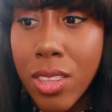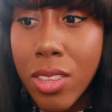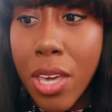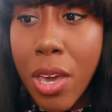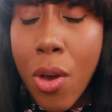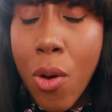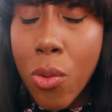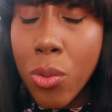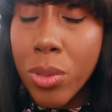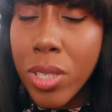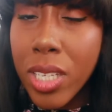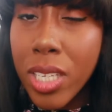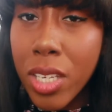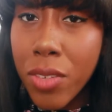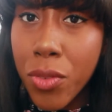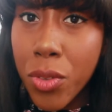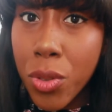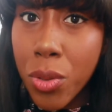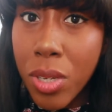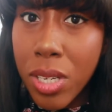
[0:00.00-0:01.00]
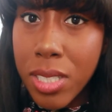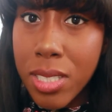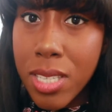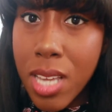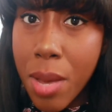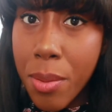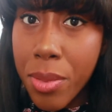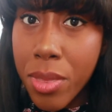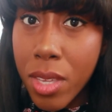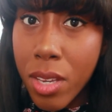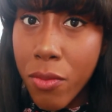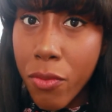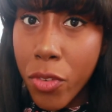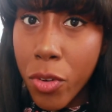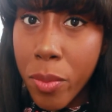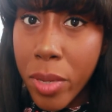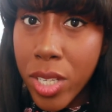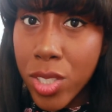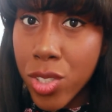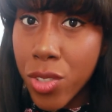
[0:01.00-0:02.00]
They only give you in-depth
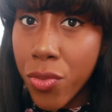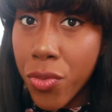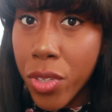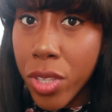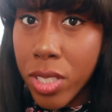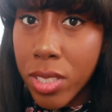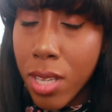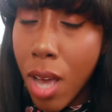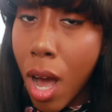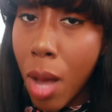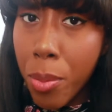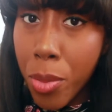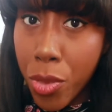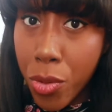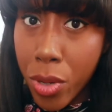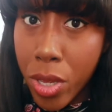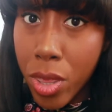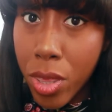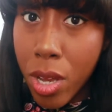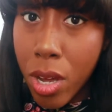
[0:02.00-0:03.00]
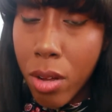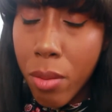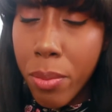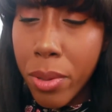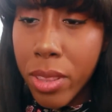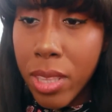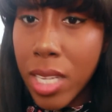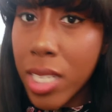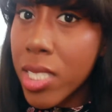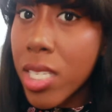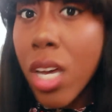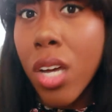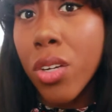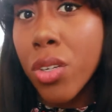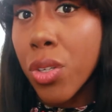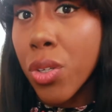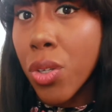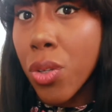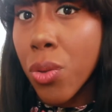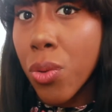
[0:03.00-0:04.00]
information for the top three though, but they
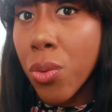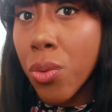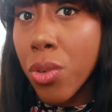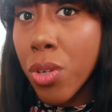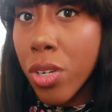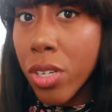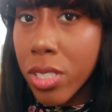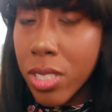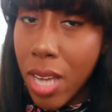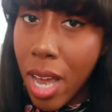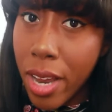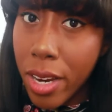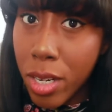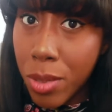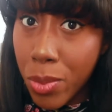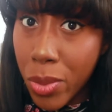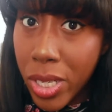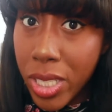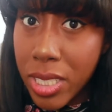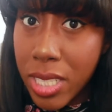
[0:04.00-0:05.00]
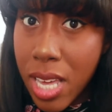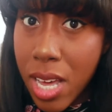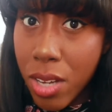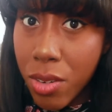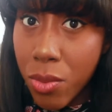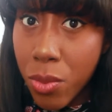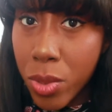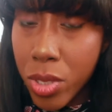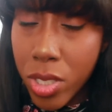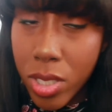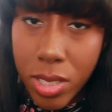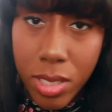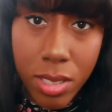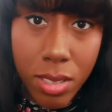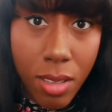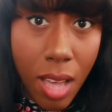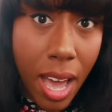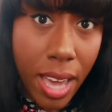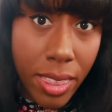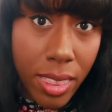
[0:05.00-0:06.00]
tell you your entire breakdown, which is,
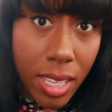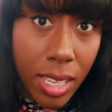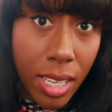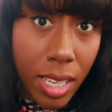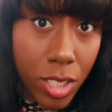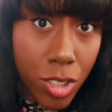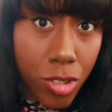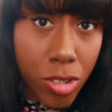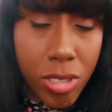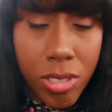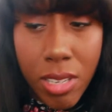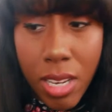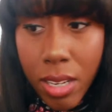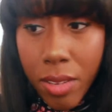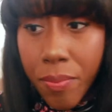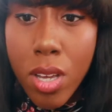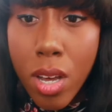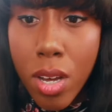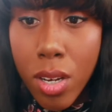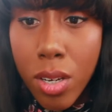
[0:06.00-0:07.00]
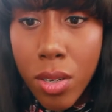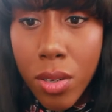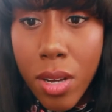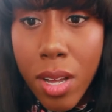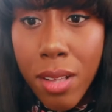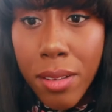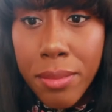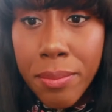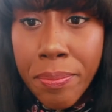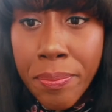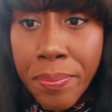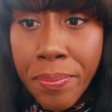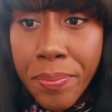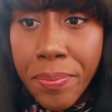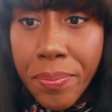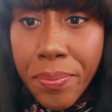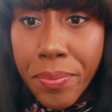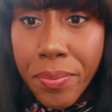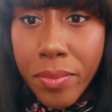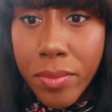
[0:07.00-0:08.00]
I think, interesting. So
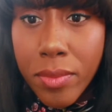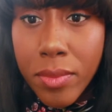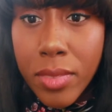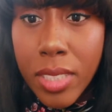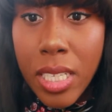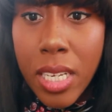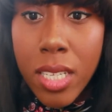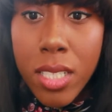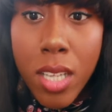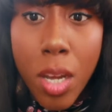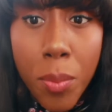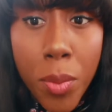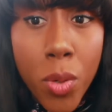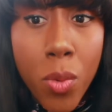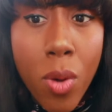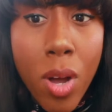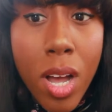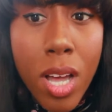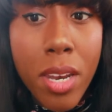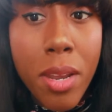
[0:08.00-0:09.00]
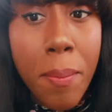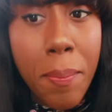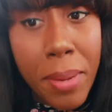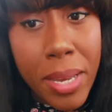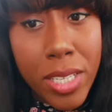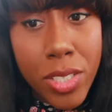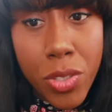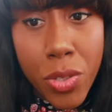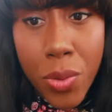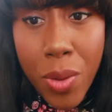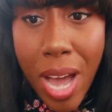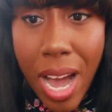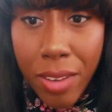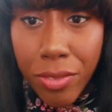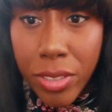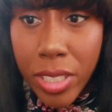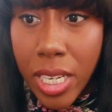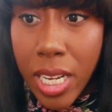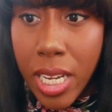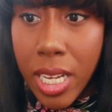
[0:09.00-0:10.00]
number one, Bantu
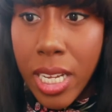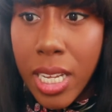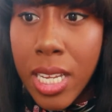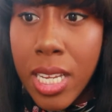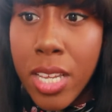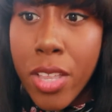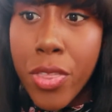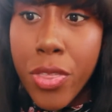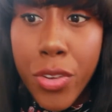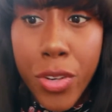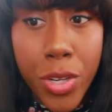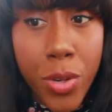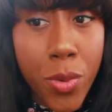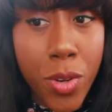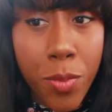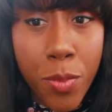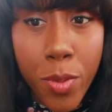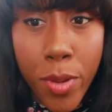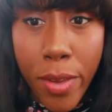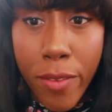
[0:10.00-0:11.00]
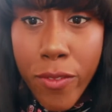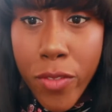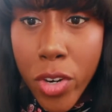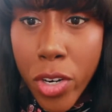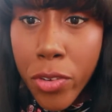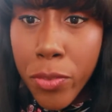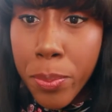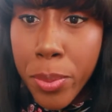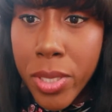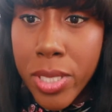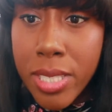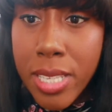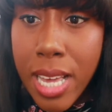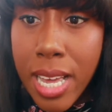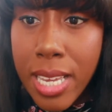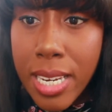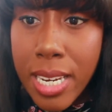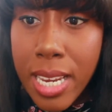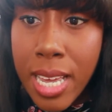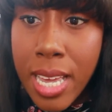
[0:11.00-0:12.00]
Africa,
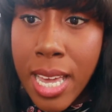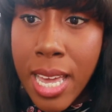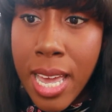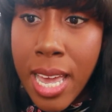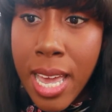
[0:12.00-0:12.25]
31.4%,